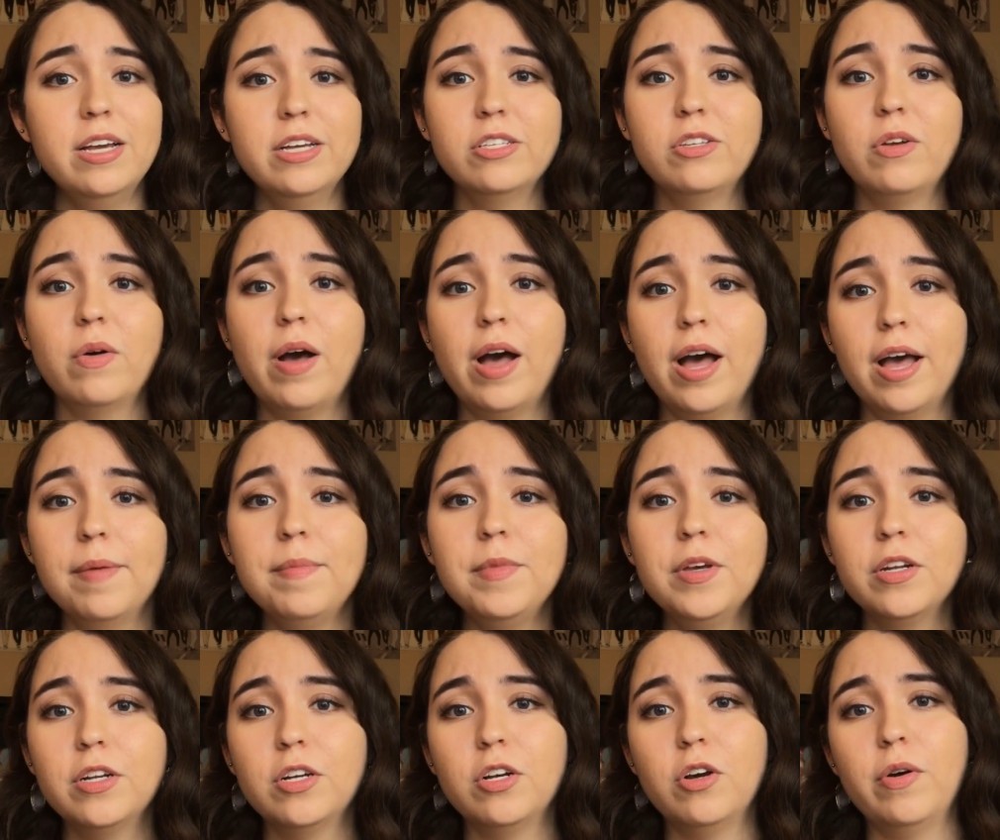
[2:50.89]
So I'm
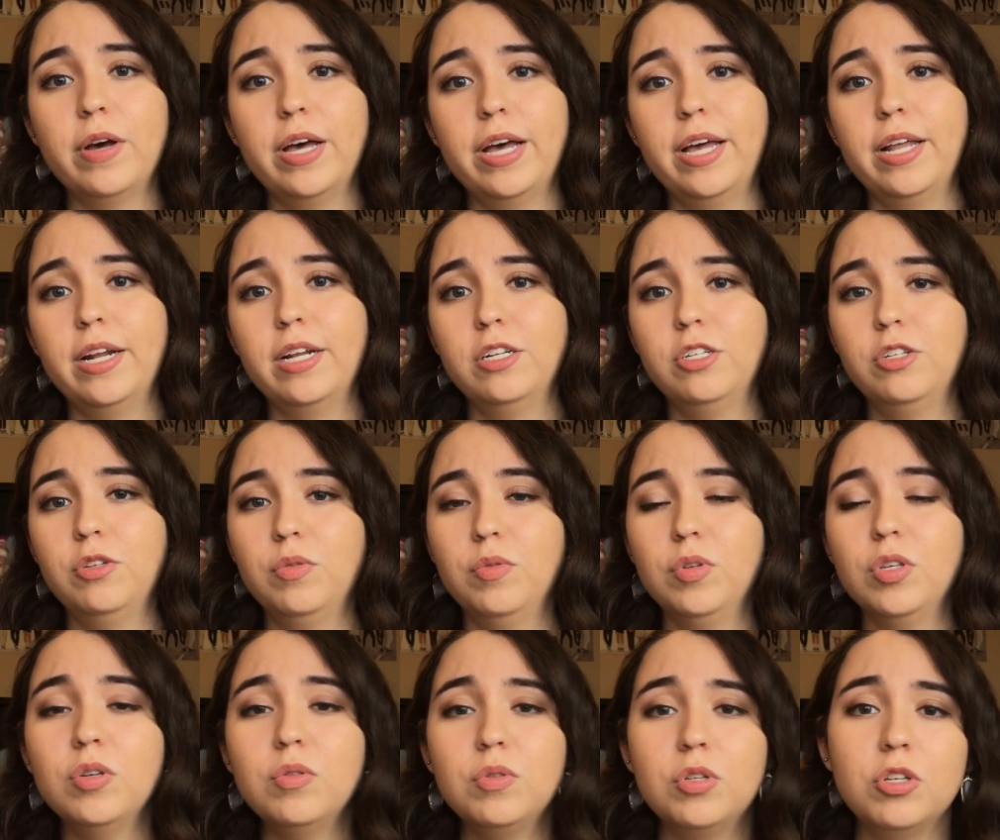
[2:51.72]
gonna go ahead and do
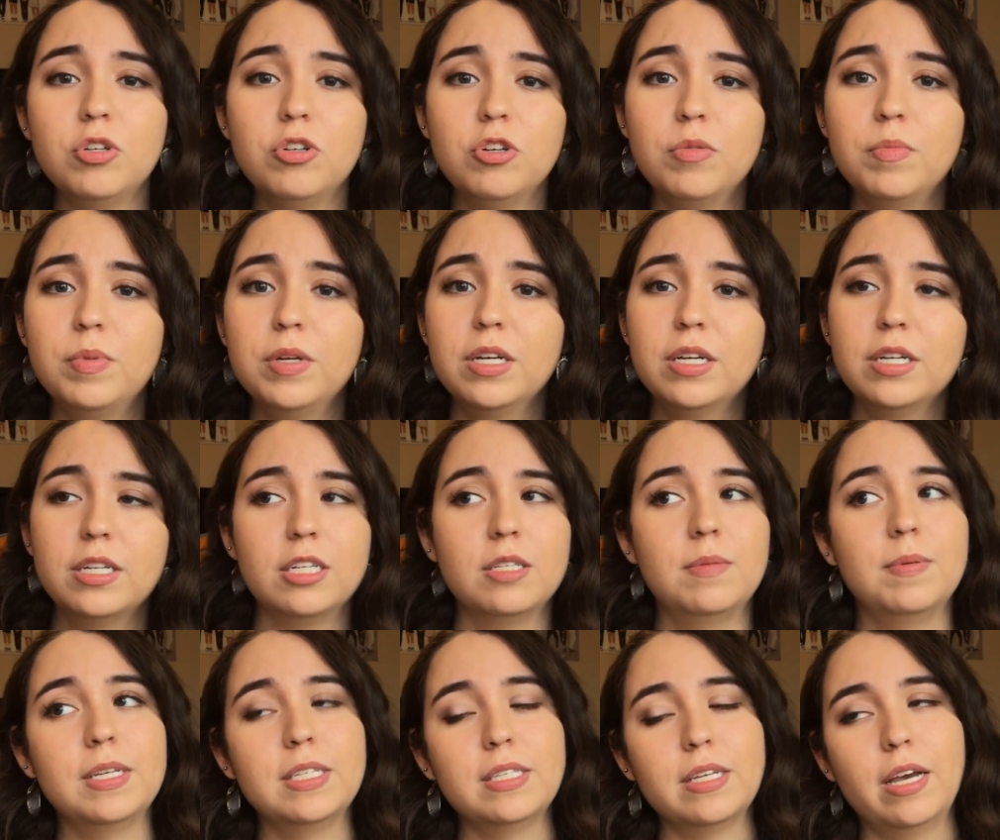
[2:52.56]
YouTube
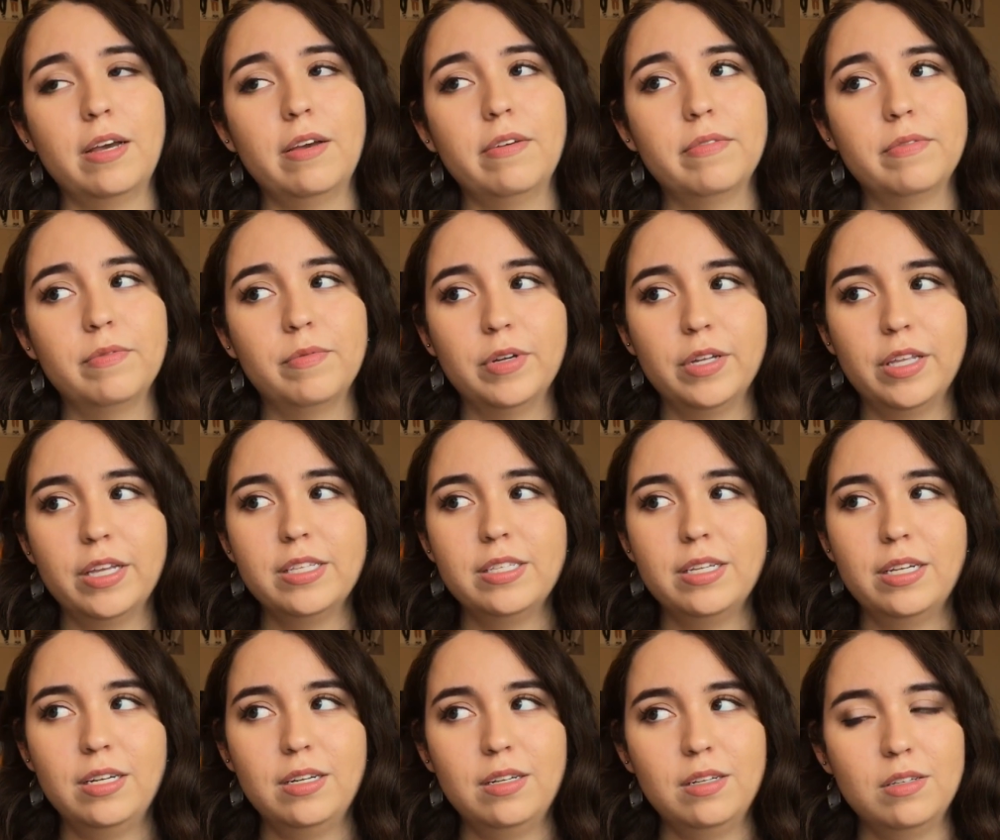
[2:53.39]
just because I've
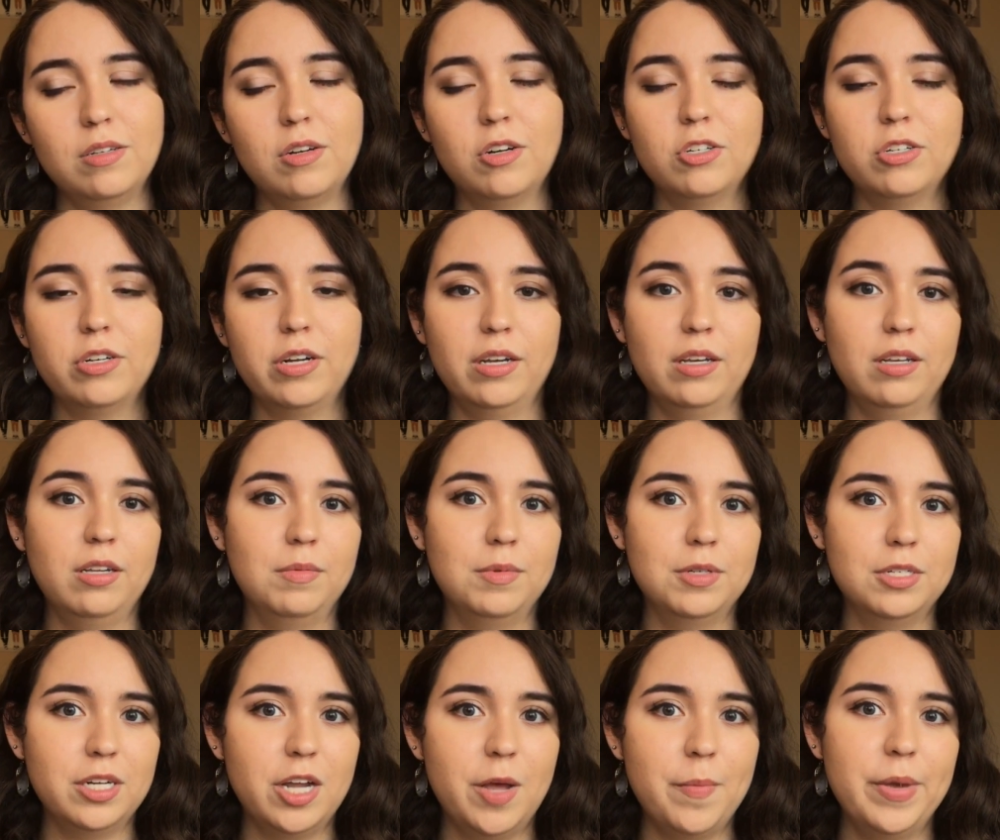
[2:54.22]
realized I need to start tracking how
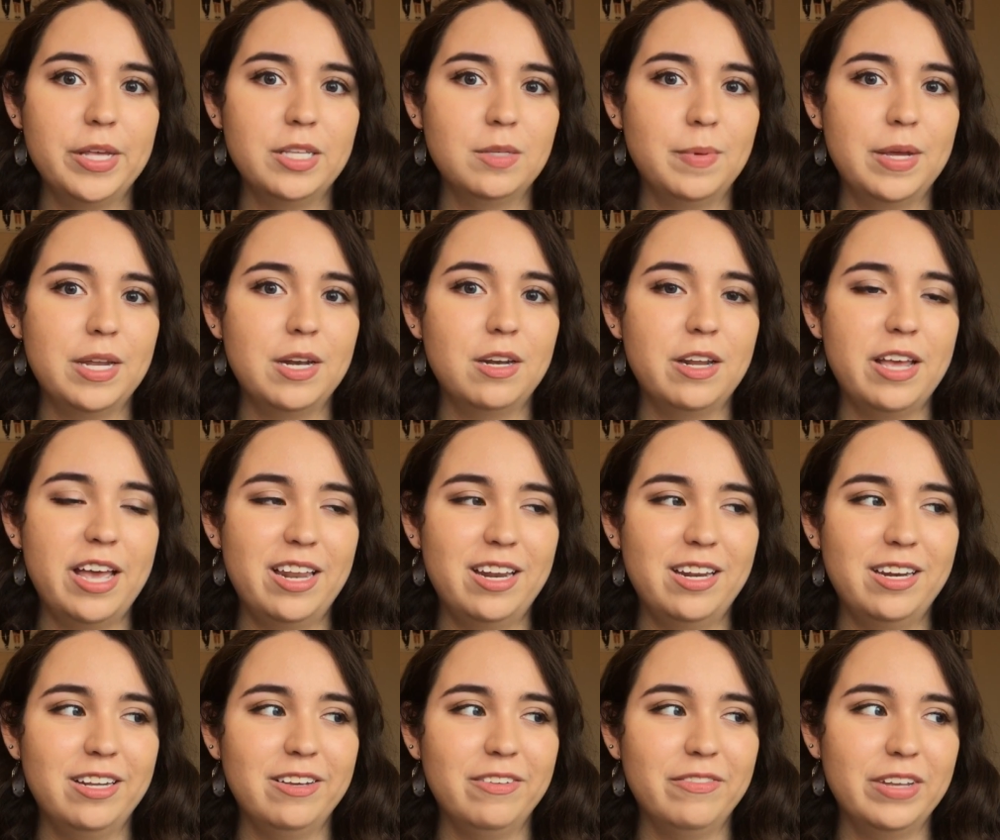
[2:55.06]
much time I spend
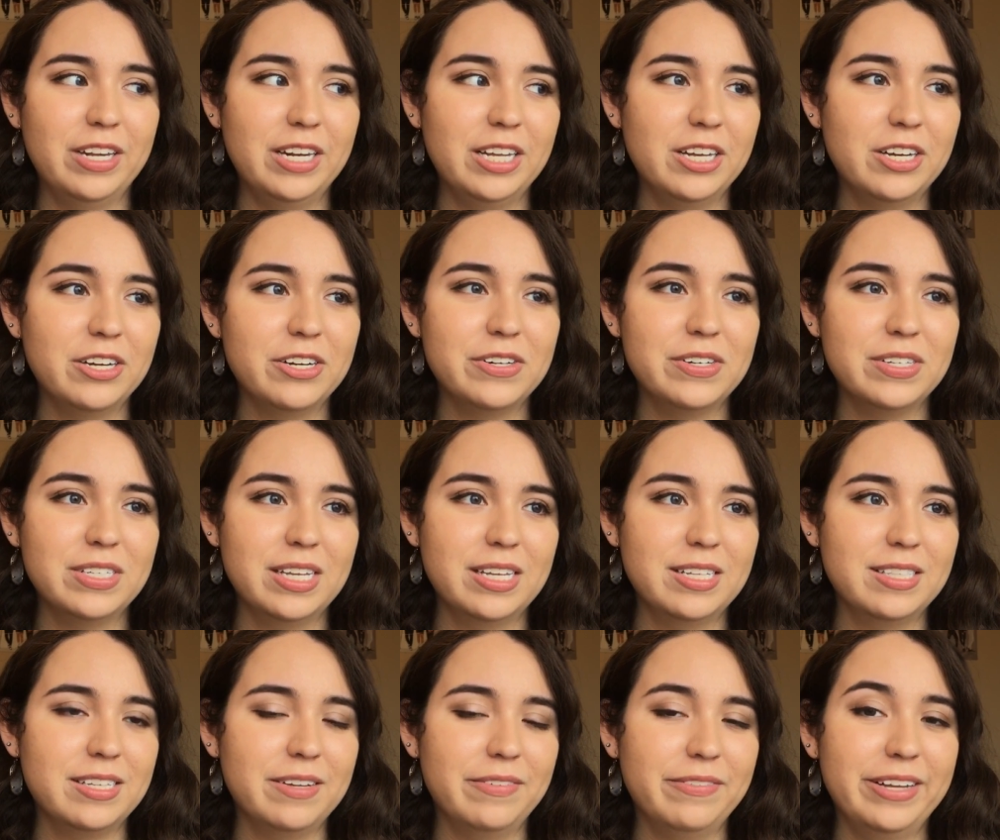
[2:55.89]
editing videos
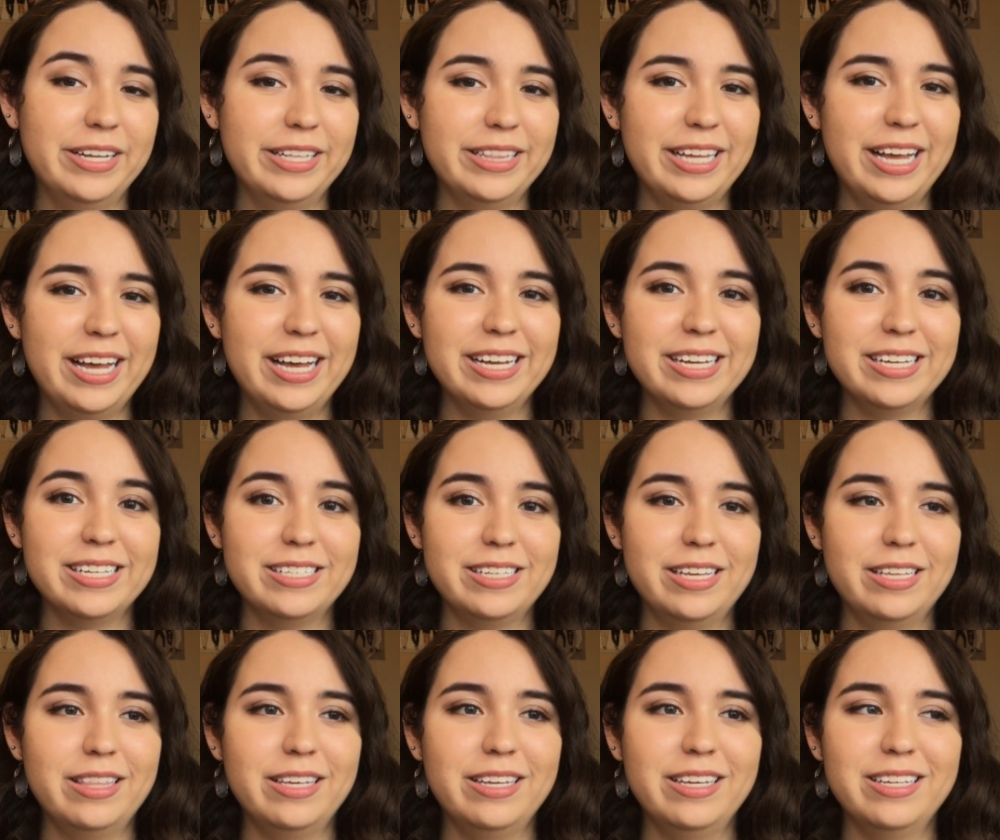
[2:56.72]
and stuff like that because
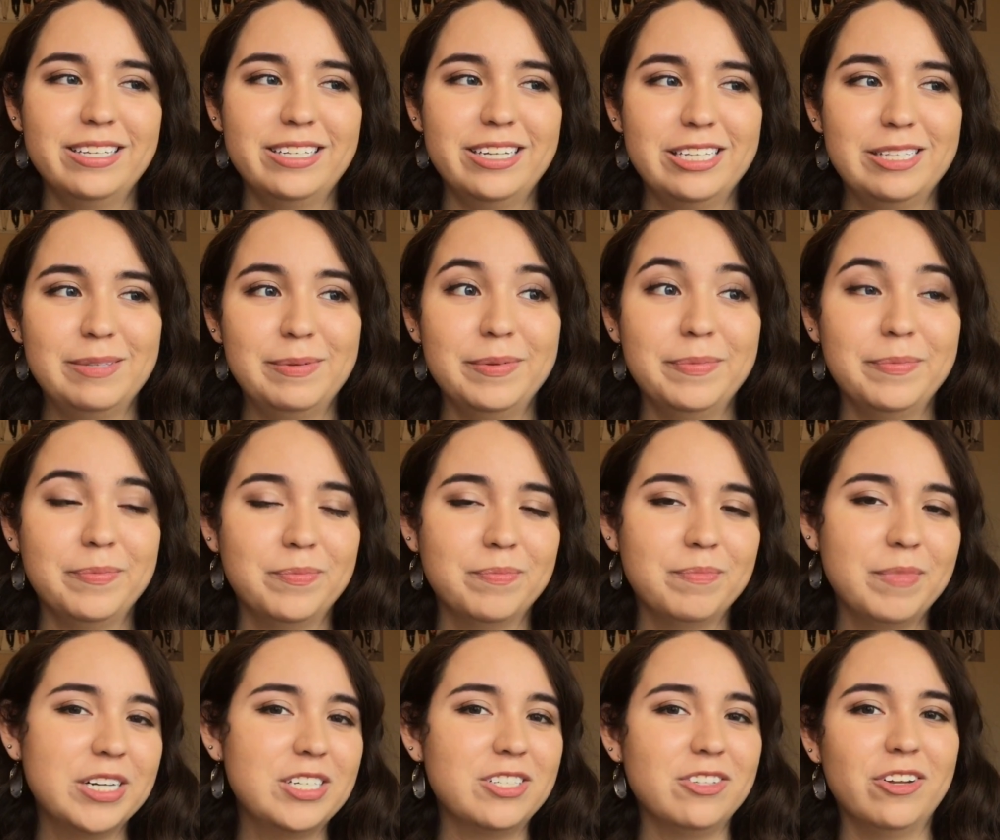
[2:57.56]
I think it takes me
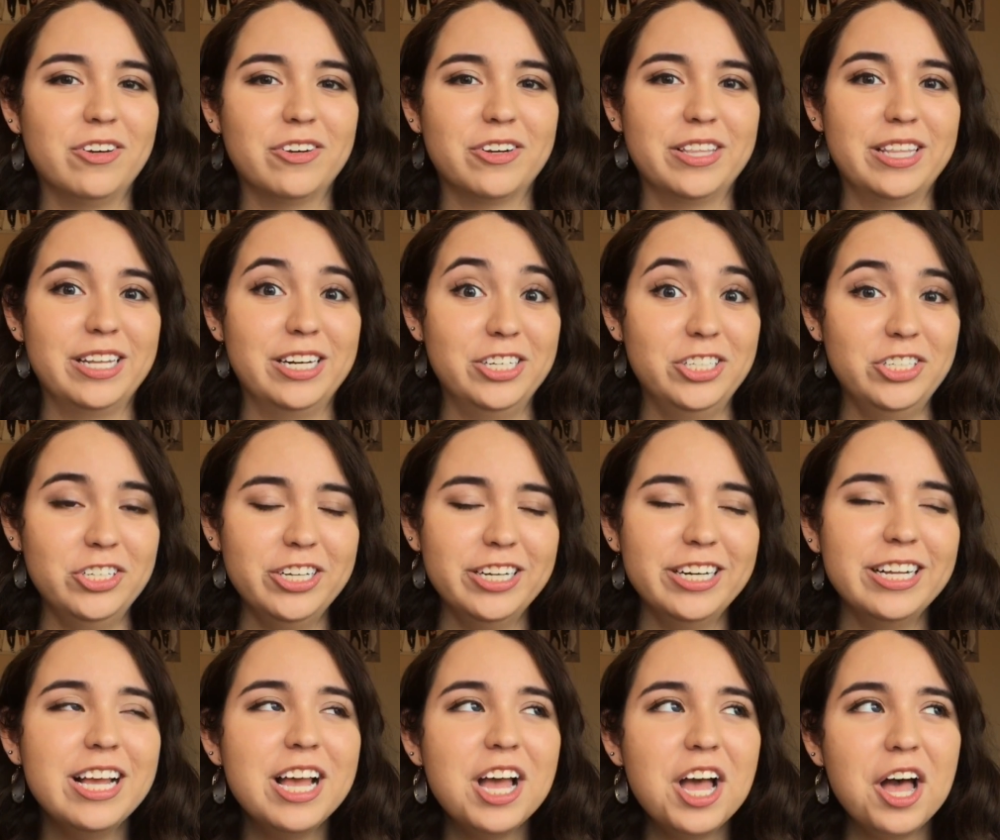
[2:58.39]
much longer than it
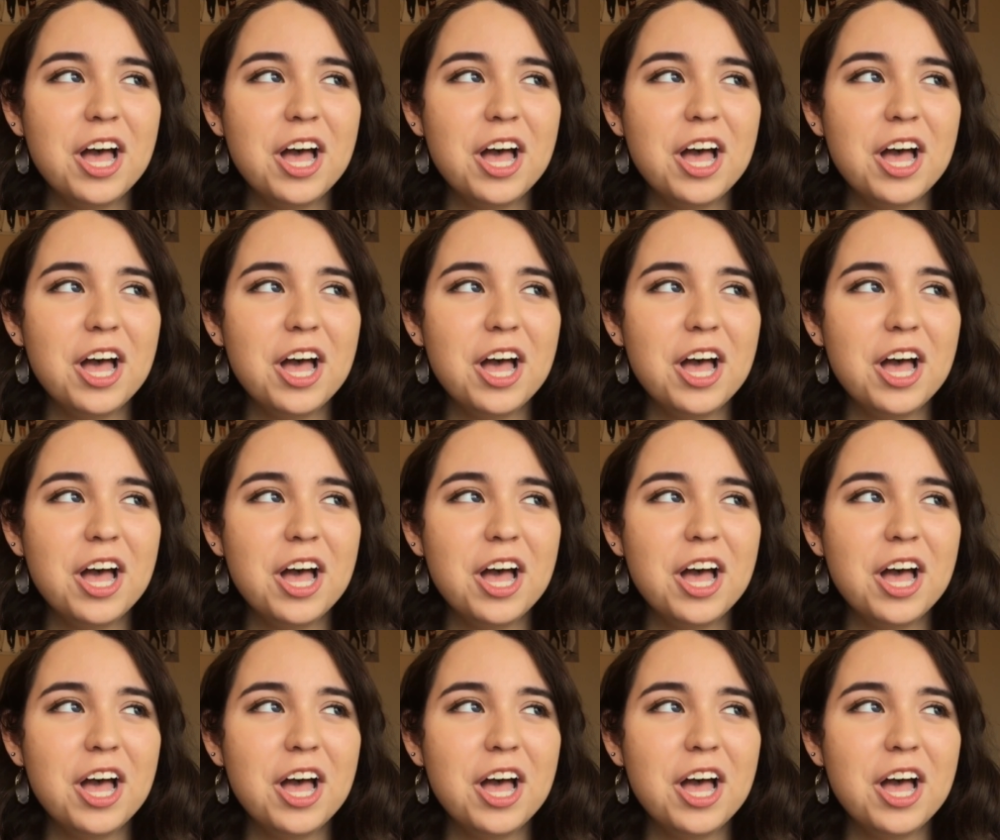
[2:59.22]
should.